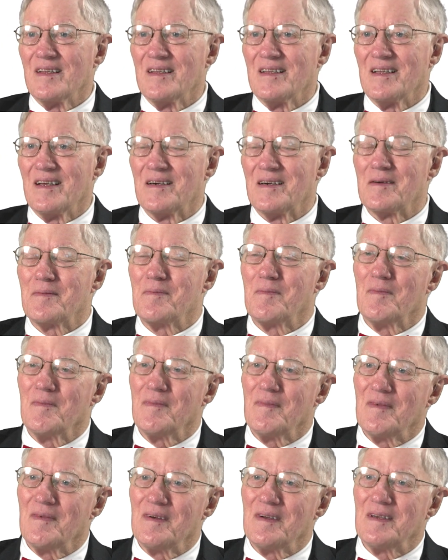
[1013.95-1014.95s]
There
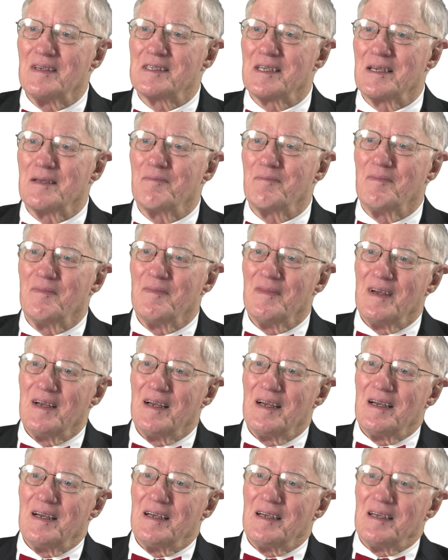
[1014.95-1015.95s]
is a
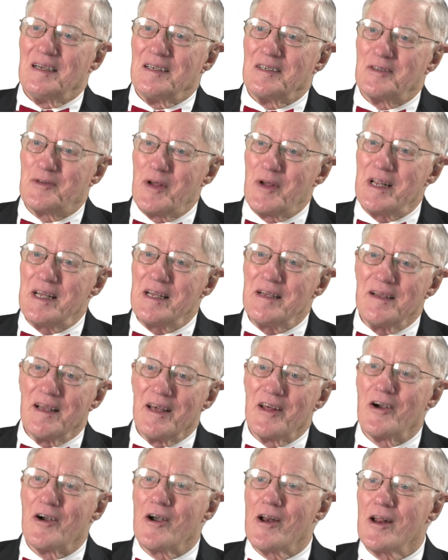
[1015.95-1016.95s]
treaty
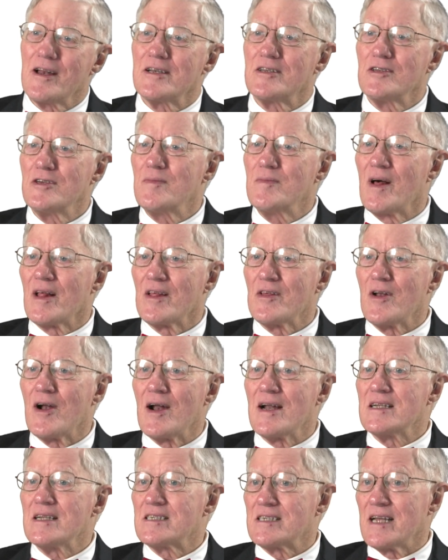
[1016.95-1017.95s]
entered into by the
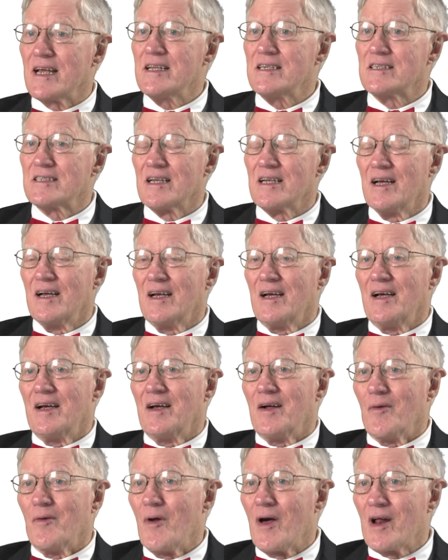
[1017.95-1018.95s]
United States,
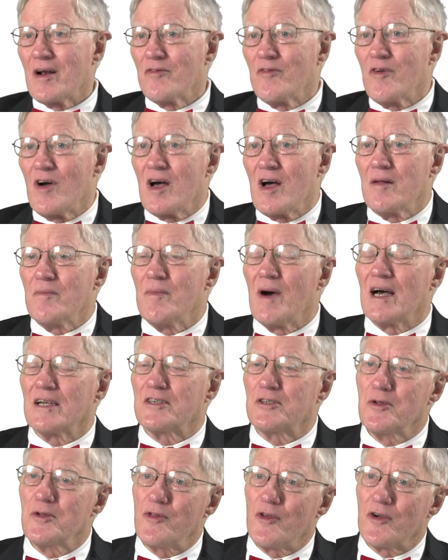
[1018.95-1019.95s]
ratified by a
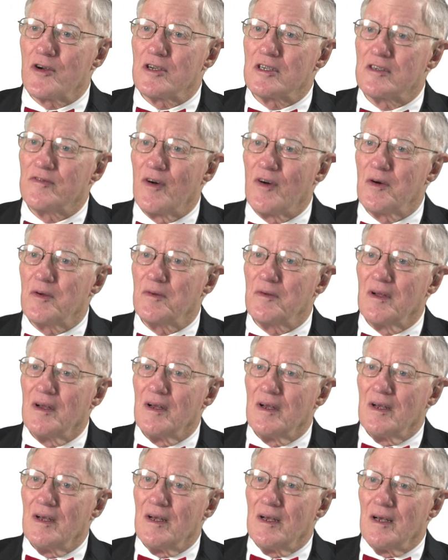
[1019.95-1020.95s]
2/3 vote
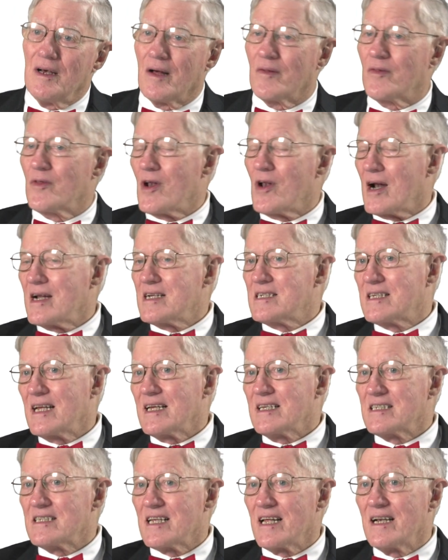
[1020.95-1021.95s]
of the United
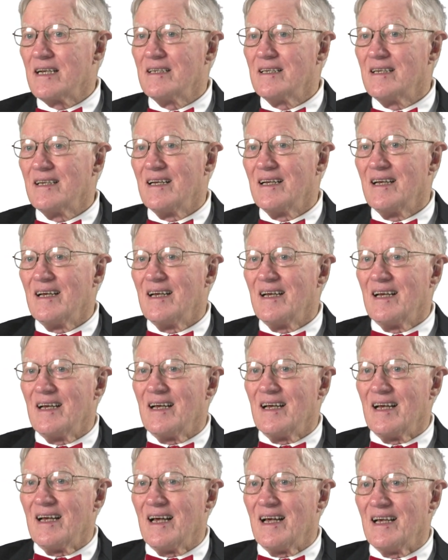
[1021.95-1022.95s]
States Senate,
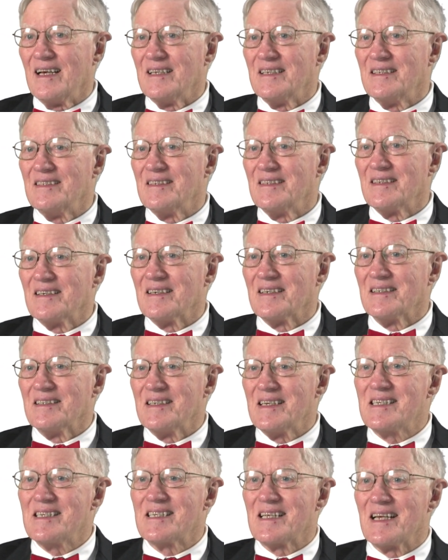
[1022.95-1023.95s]
and
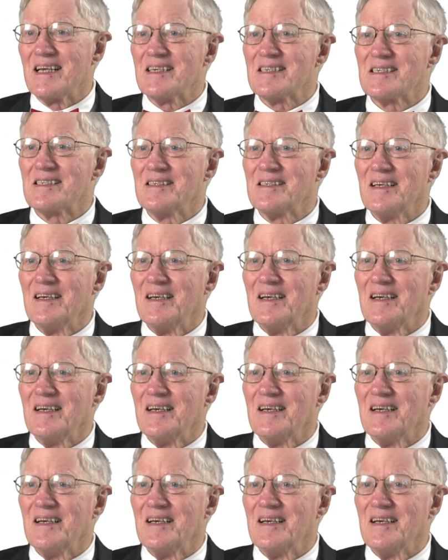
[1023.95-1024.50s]
it says